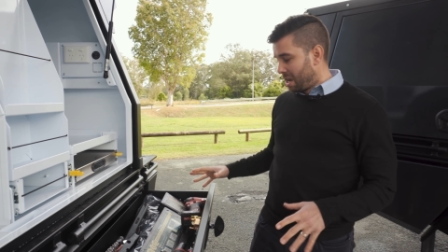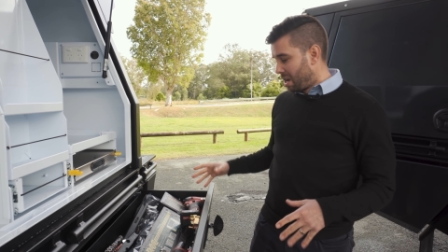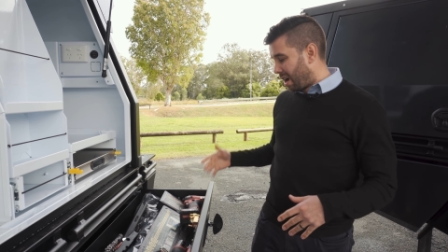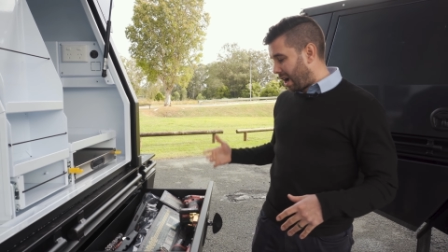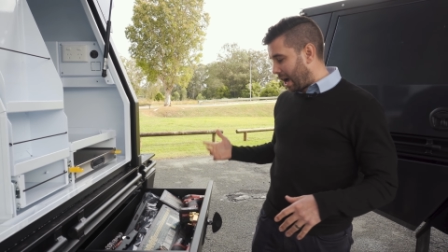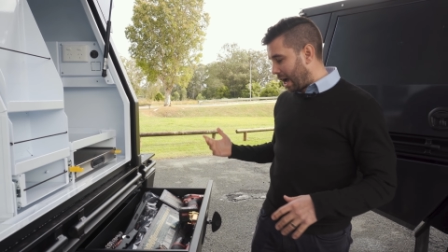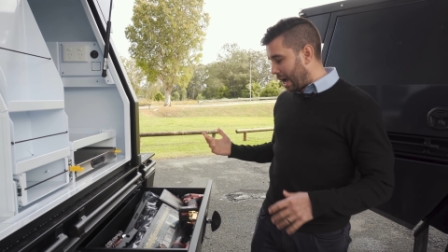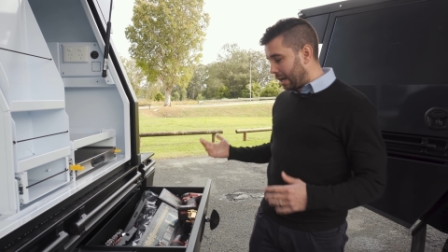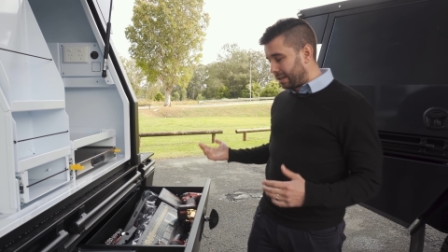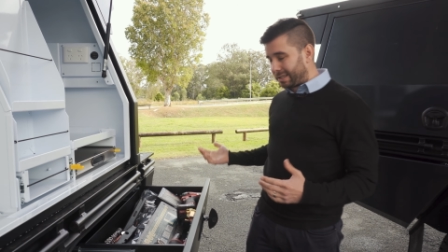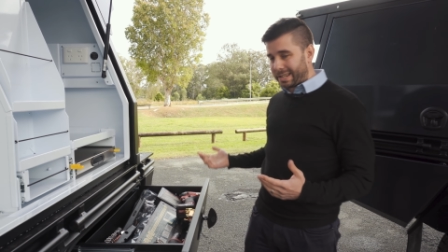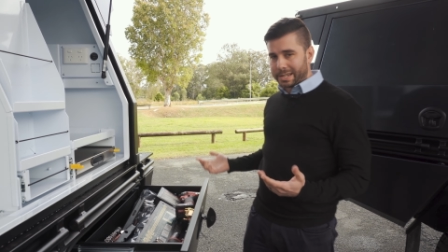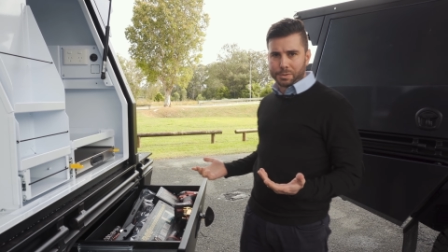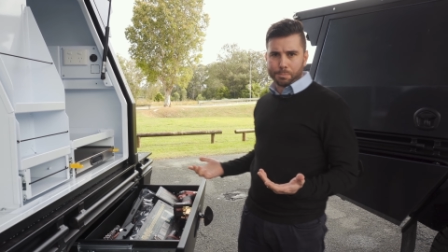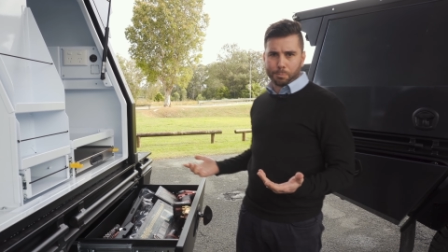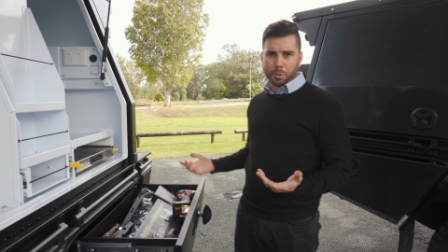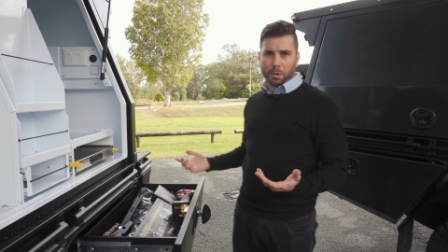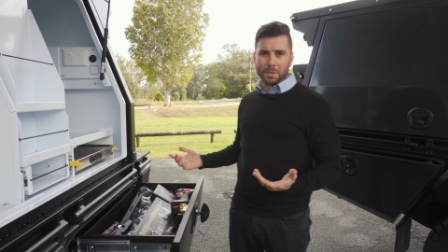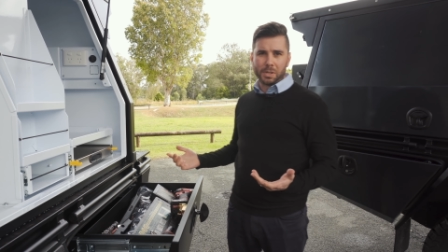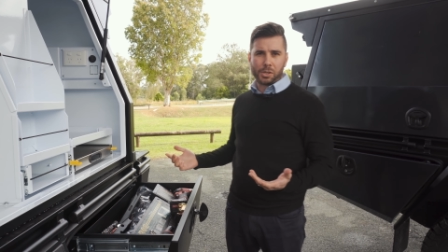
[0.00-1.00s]
I guess
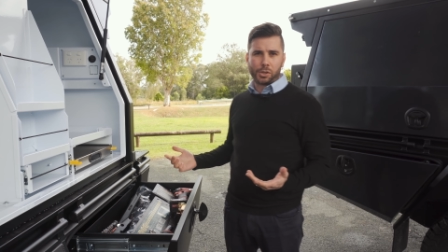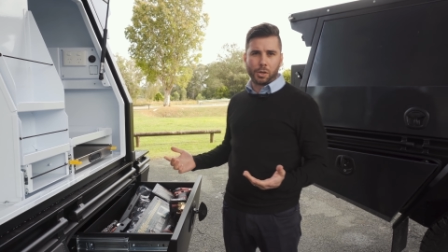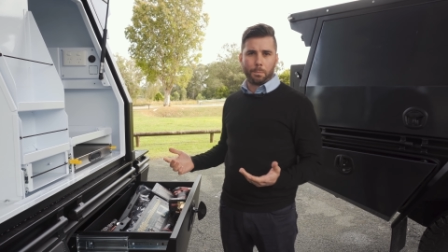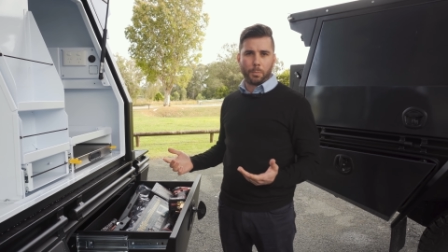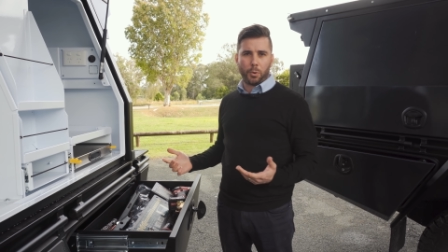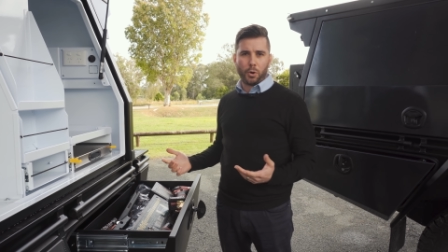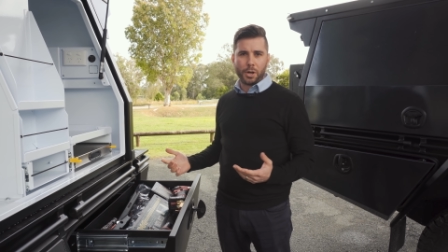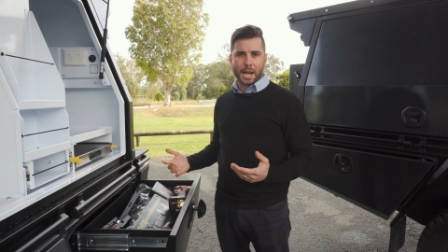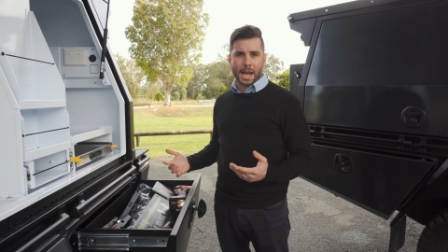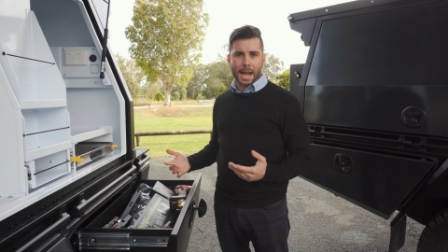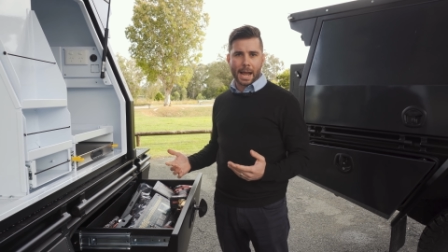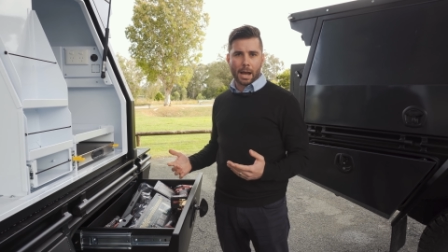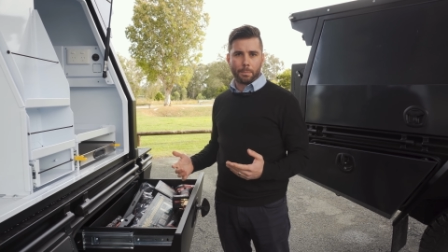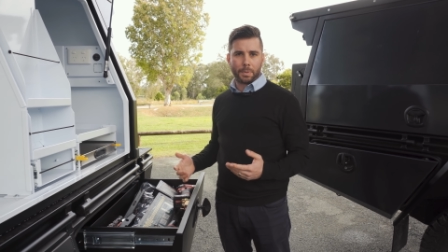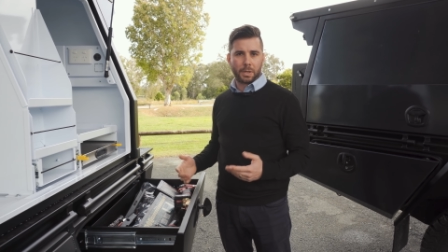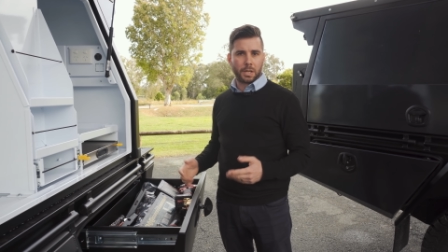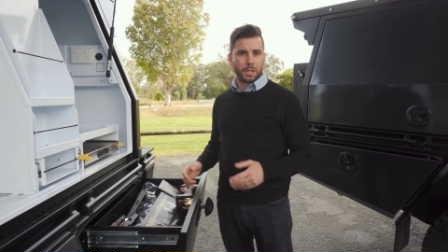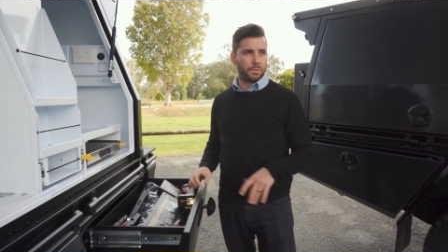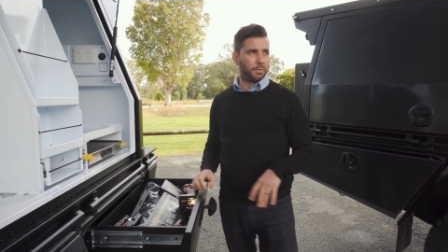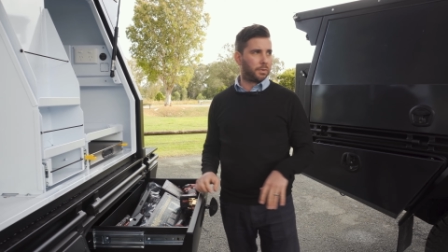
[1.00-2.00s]
probably should point out,
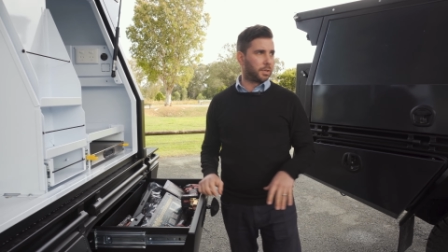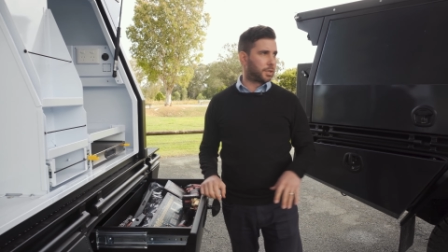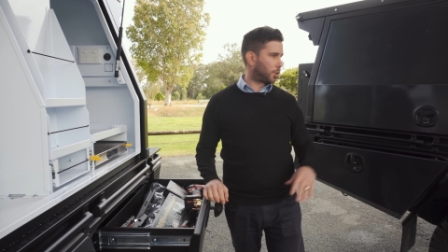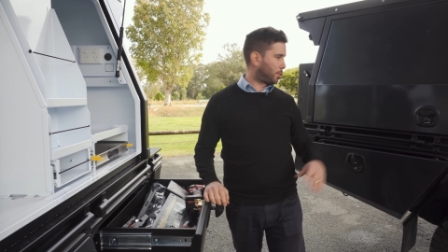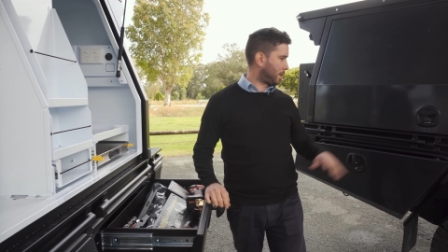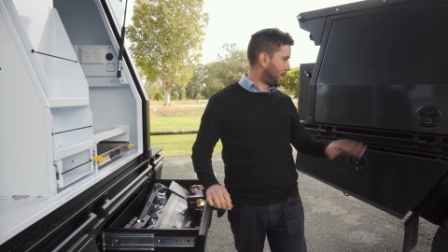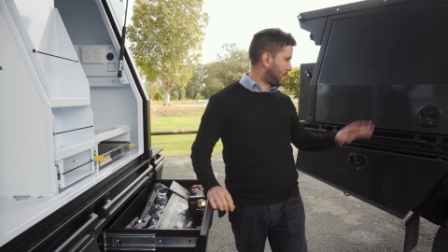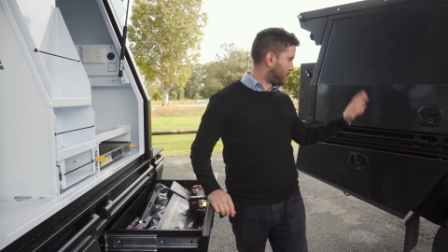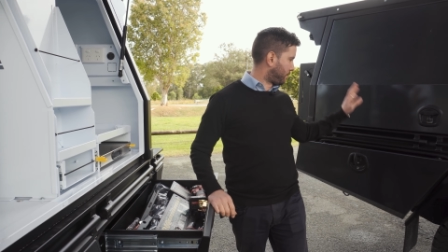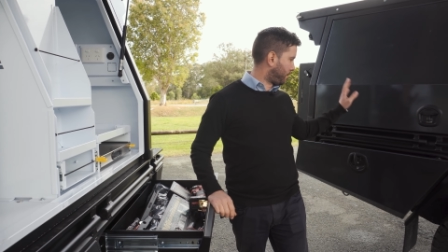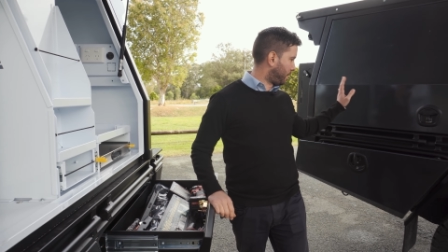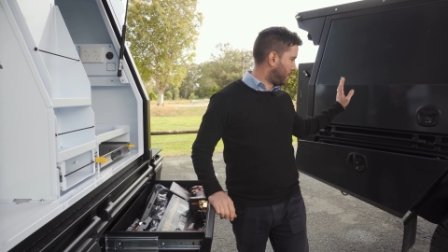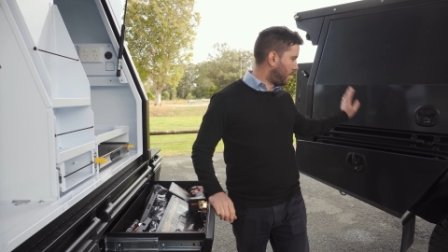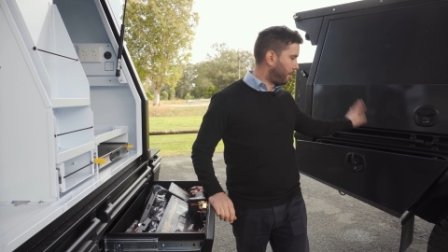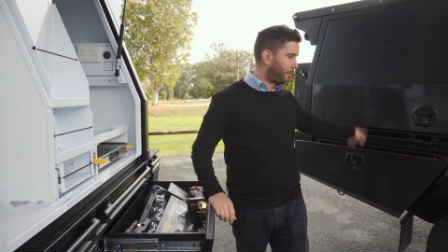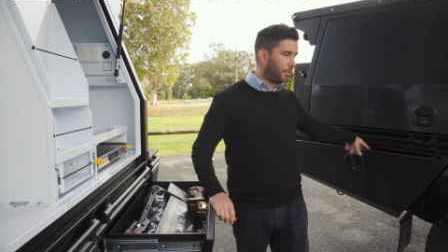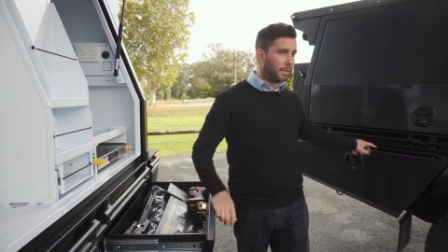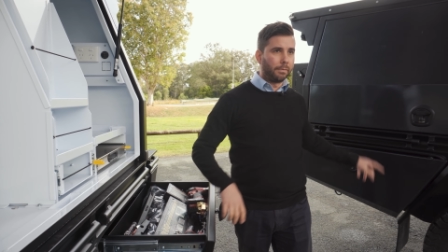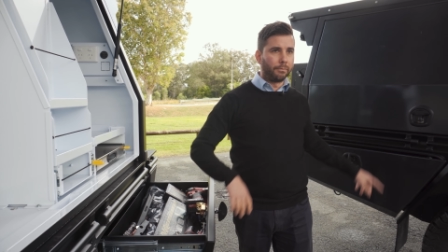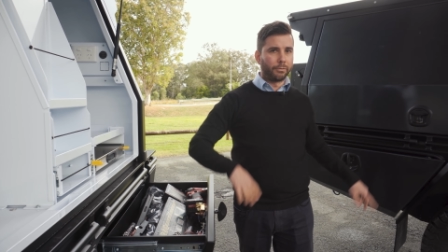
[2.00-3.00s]
because we've just transferred
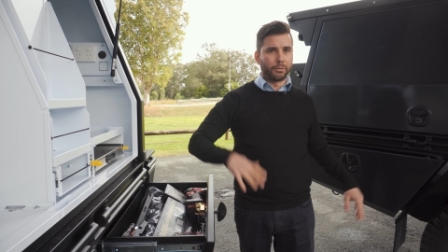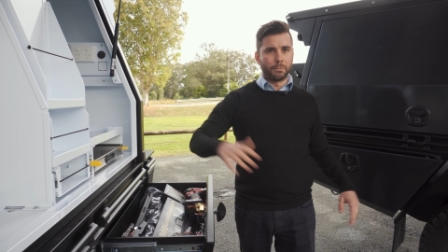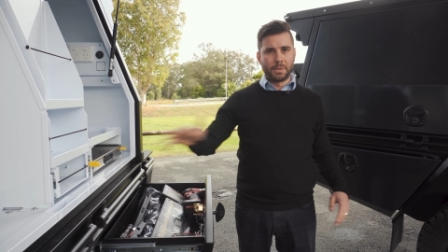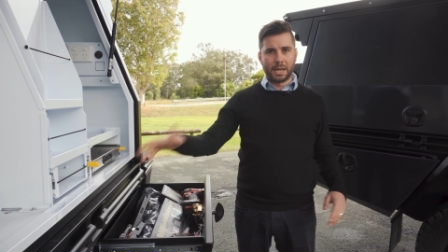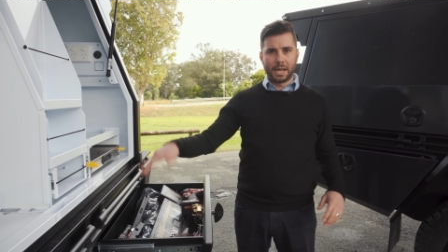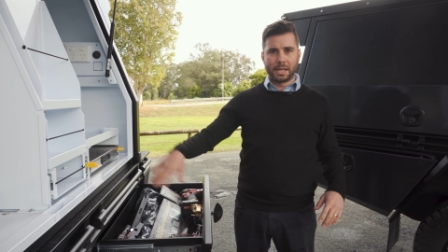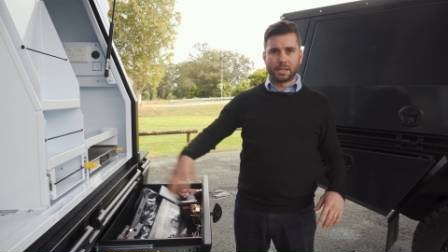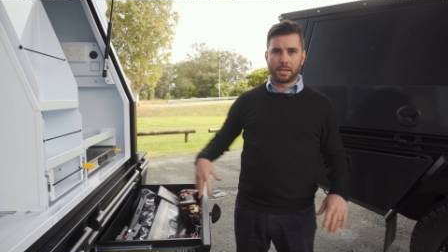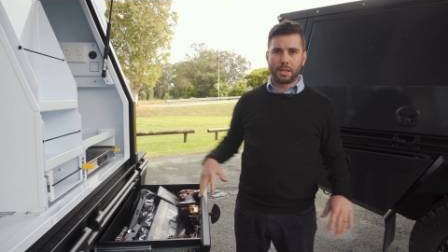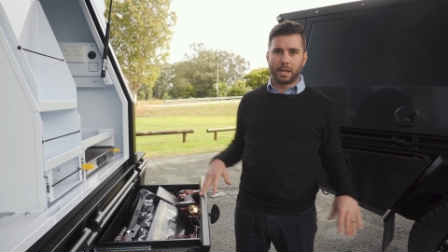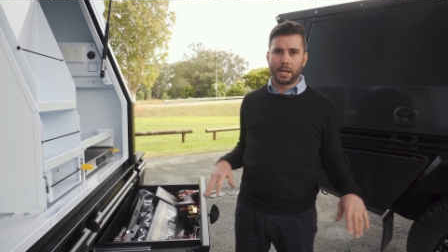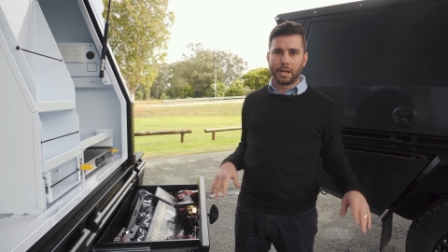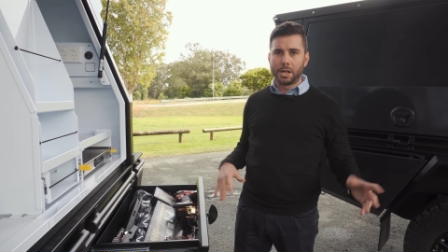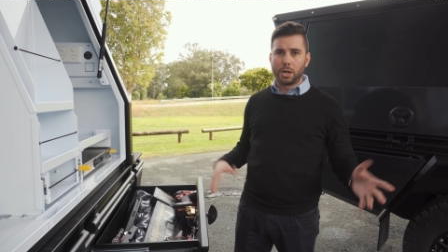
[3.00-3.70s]
everything from there to there,